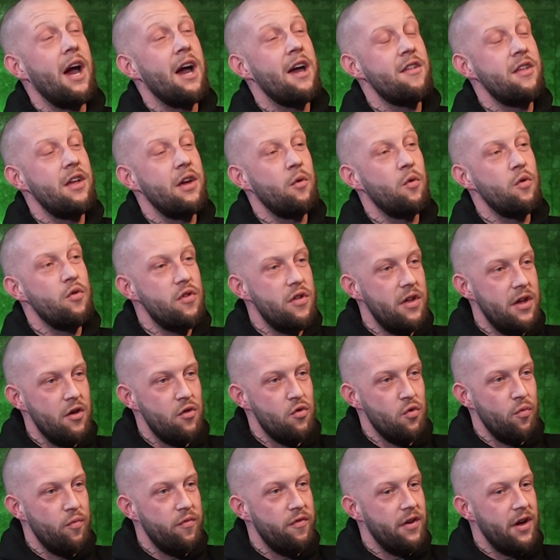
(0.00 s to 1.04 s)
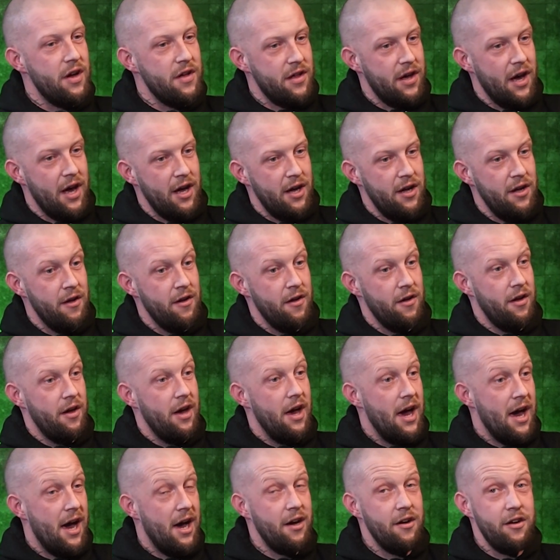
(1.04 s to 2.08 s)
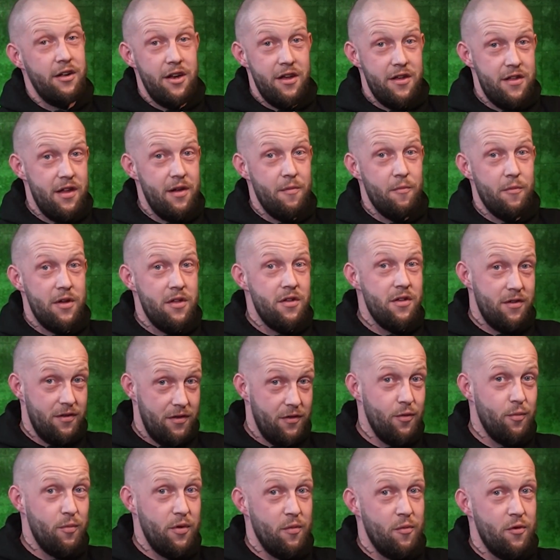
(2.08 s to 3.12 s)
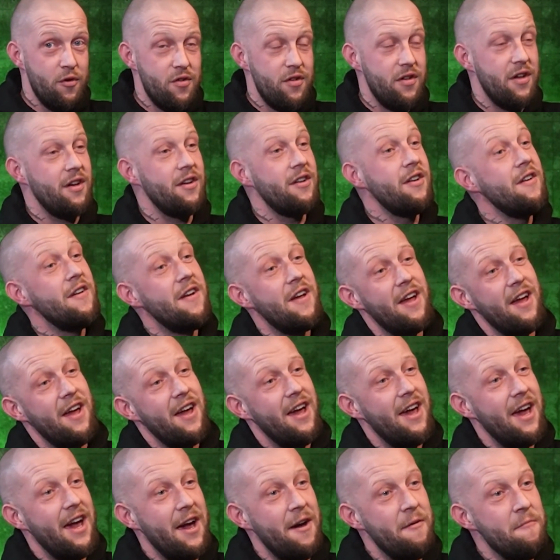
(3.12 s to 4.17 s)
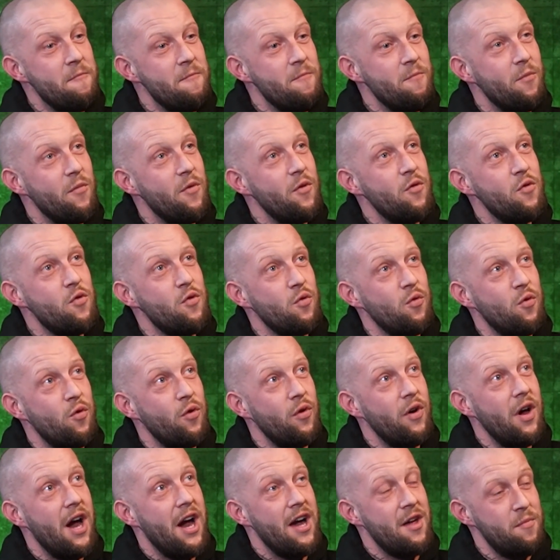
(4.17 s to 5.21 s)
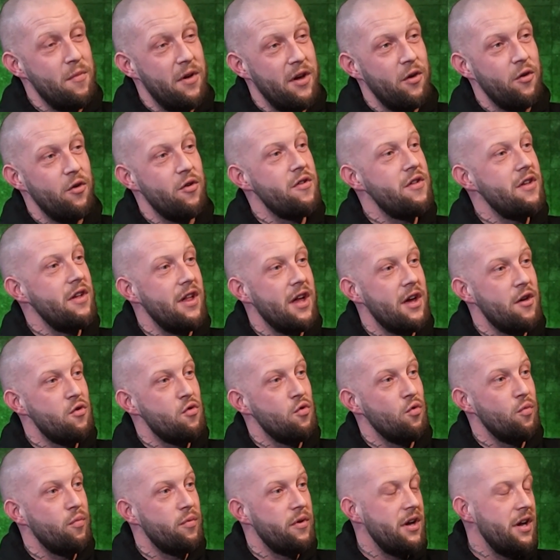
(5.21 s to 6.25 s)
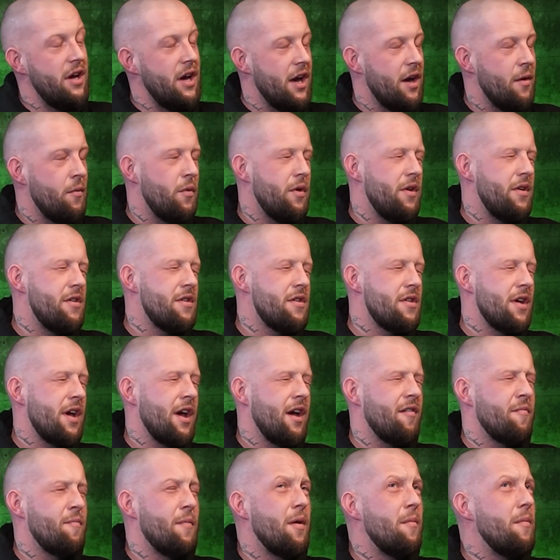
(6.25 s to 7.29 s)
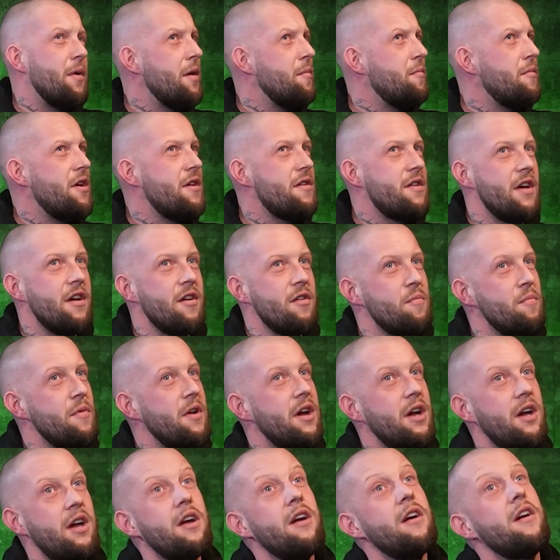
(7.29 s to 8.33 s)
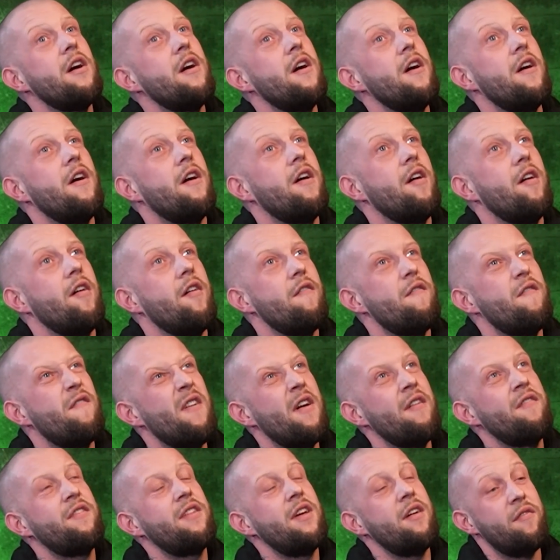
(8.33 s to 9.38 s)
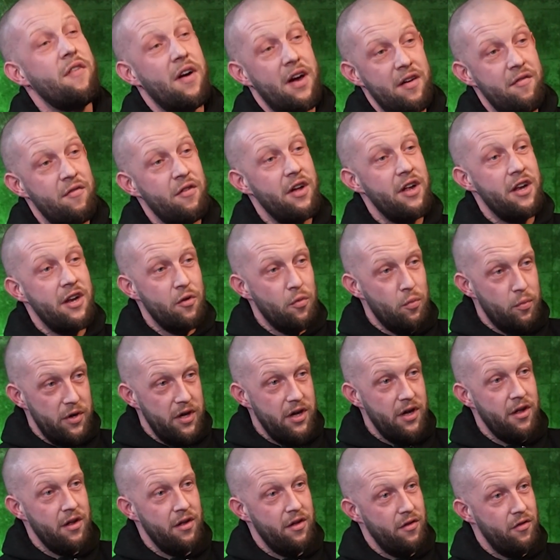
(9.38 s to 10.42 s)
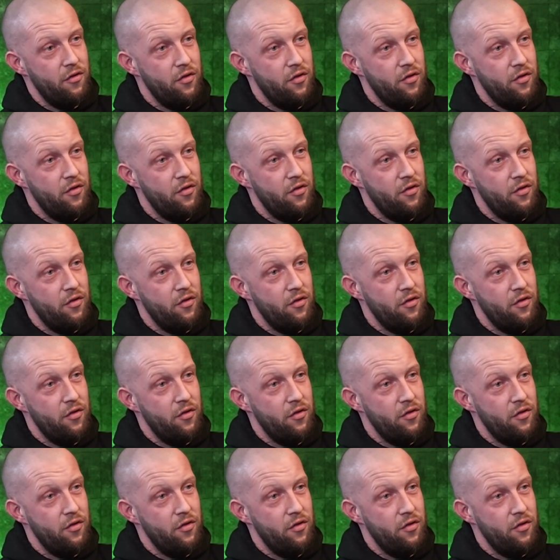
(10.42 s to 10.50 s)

asked to go and see a job for this guy, Alan, his name is, hope you're watching Alan. So asked me to go and see this job, right? It was, if my memory serves me right, 55 lineal metre,